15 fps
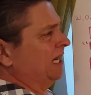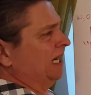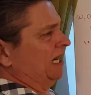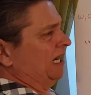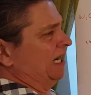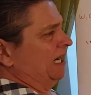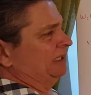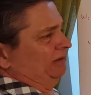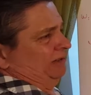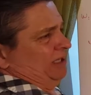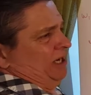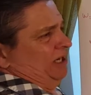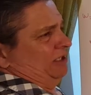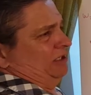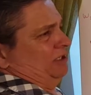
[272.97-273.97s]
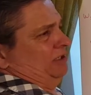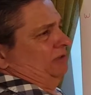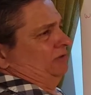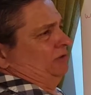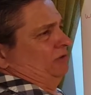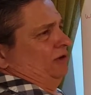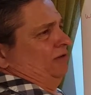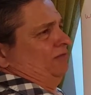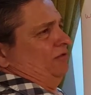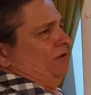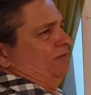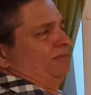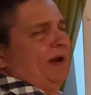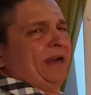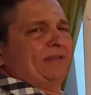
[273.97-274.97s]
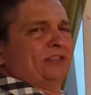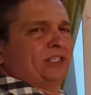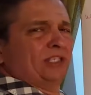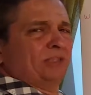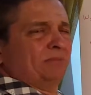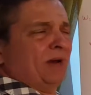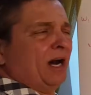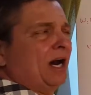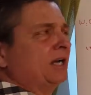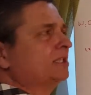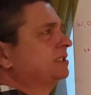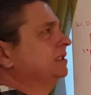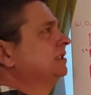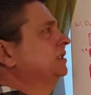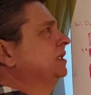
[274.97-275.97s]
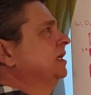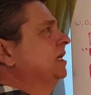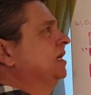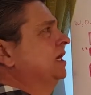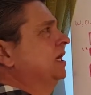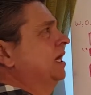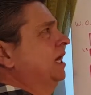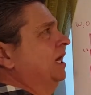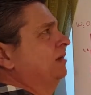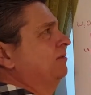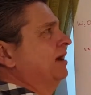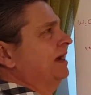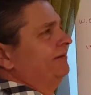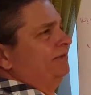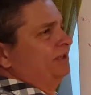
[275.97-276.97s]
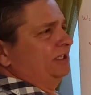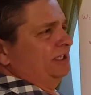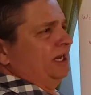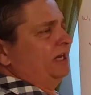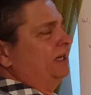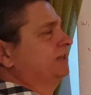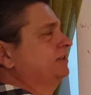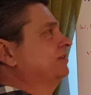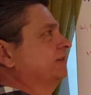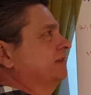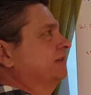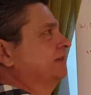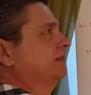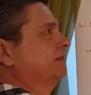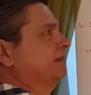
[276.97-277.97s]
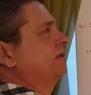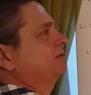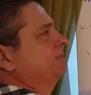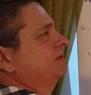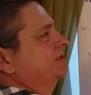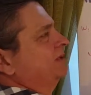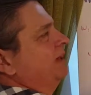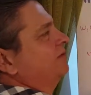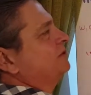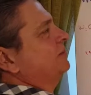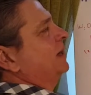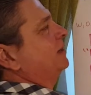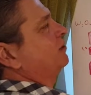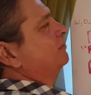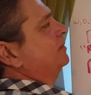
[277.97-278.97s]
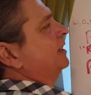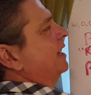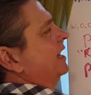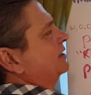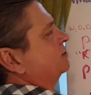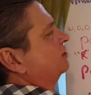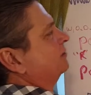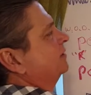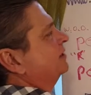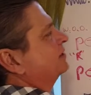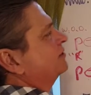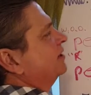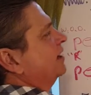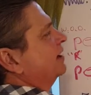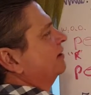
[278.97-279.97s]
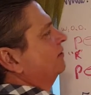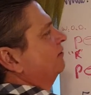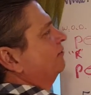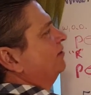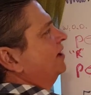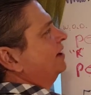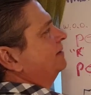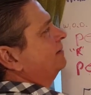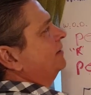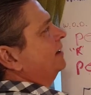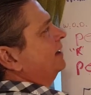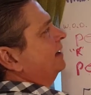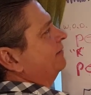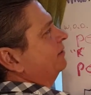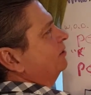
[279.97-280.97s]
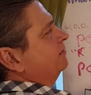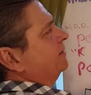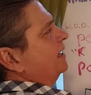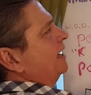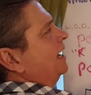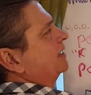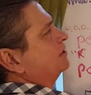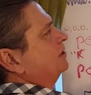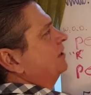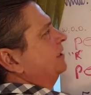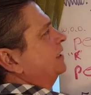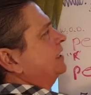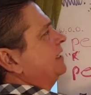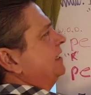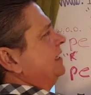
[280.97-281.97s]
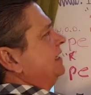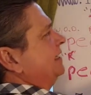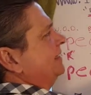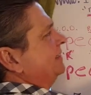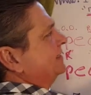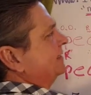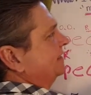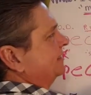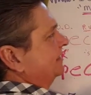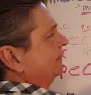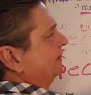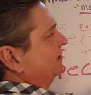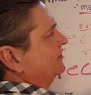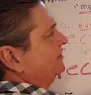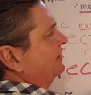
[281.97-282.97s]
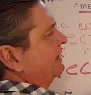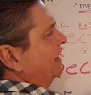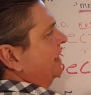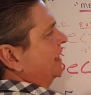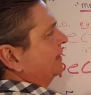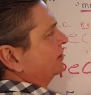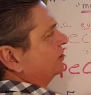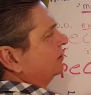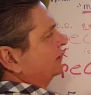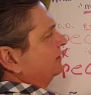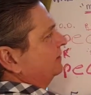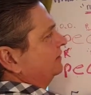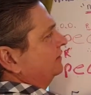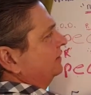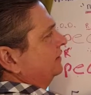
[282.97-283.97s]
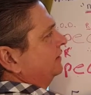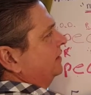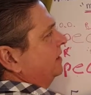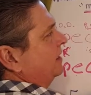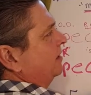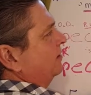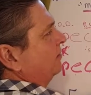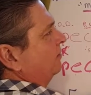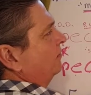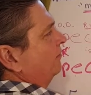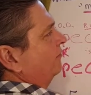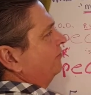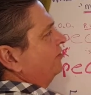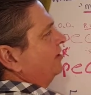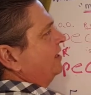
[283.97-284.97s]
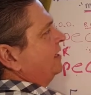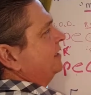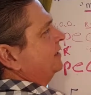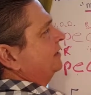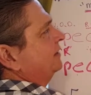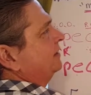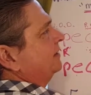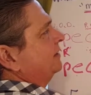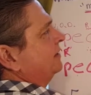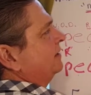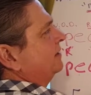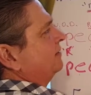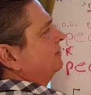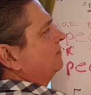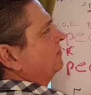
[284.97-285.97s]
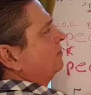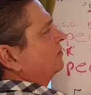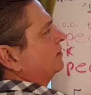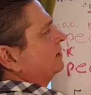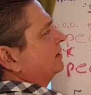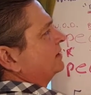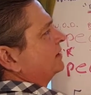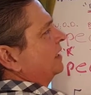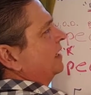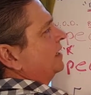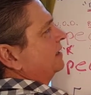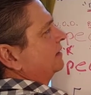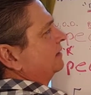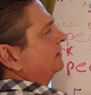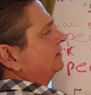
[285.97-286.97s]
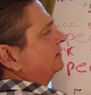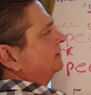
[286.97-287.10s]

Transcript: Uh, it only costs you know three or four, five, six bucks. Uh, why haven't you done it? So it kind of spoke to me. So that was my little bit of action, a little bit of desire, a little faith, have a little bit of action. And the key is this little bit of action will feed more desire.